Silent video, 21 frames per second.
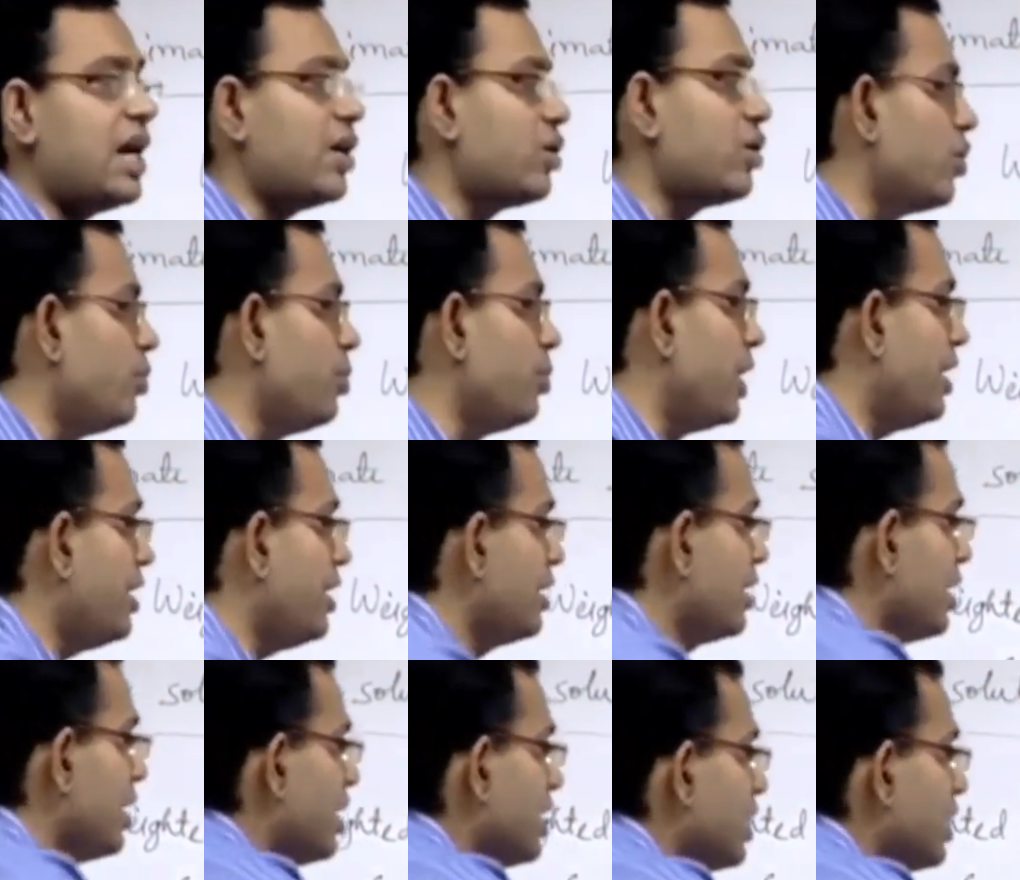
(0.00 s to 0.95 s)
domain
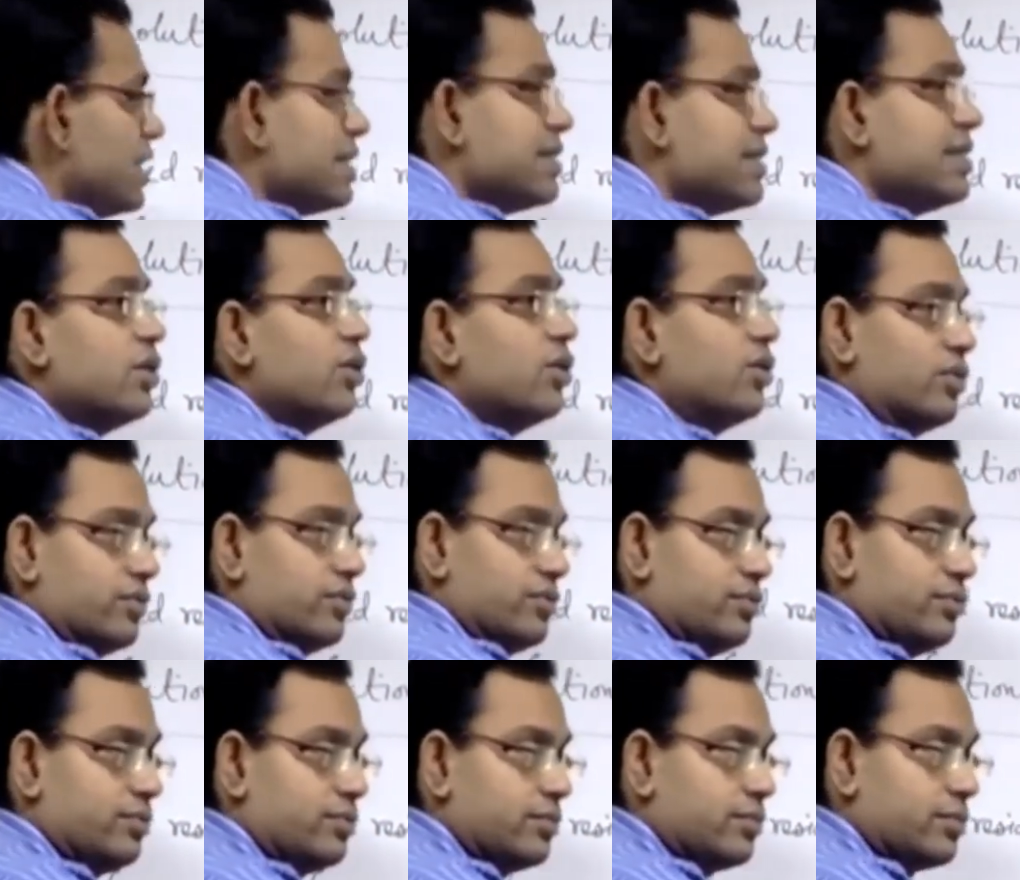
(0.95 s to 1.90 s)
is 0.
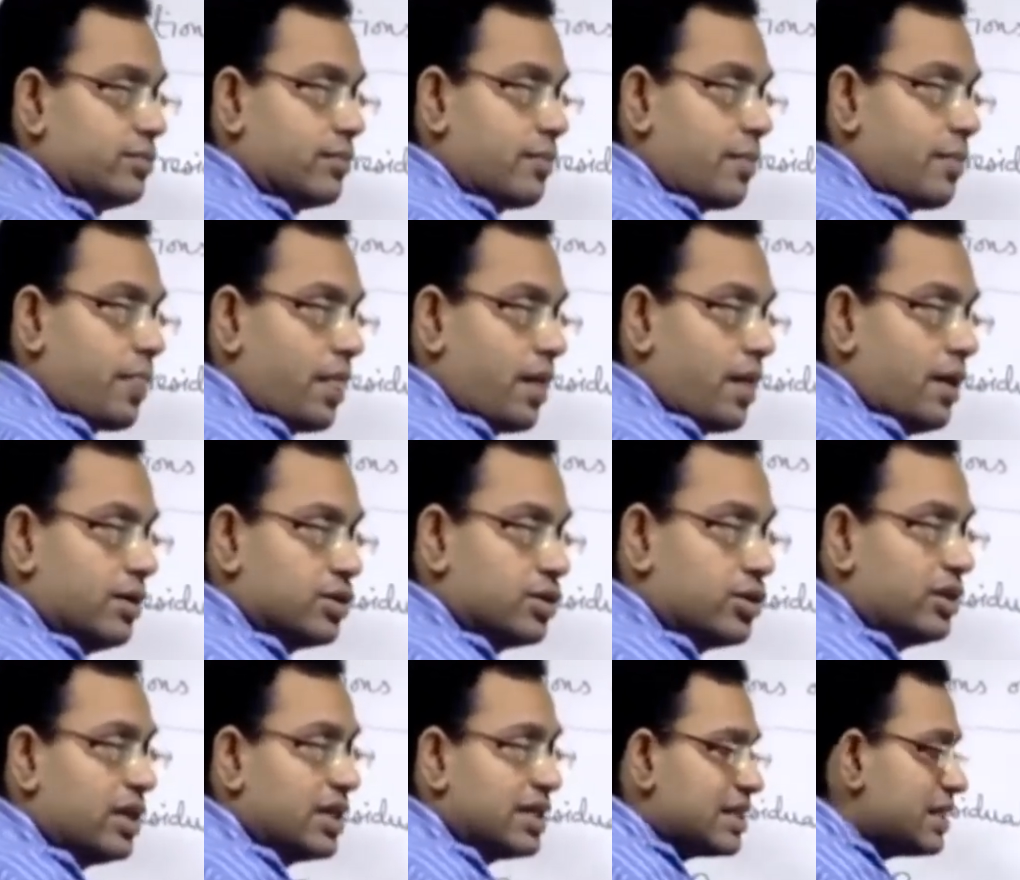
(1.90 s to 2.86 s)
So, this is